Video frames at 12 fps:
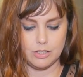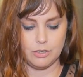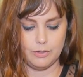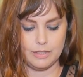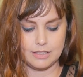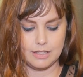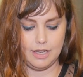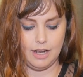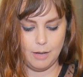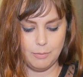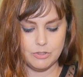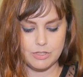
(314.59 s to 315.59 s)
So
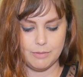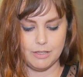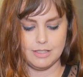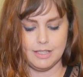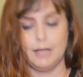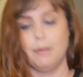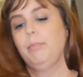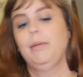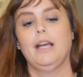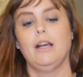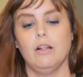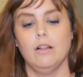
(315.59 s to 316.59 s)
it almost smells like a
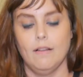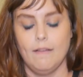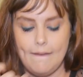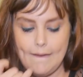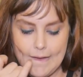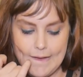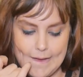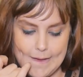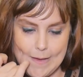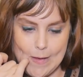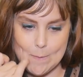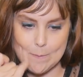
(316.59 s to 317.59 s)
pickle
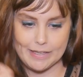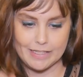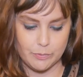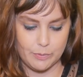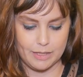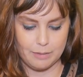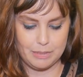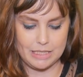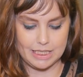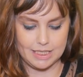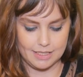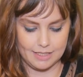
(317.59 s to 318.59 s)
mixed with a
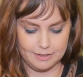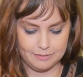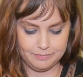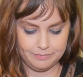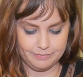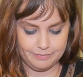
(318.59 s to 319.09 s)
pizza.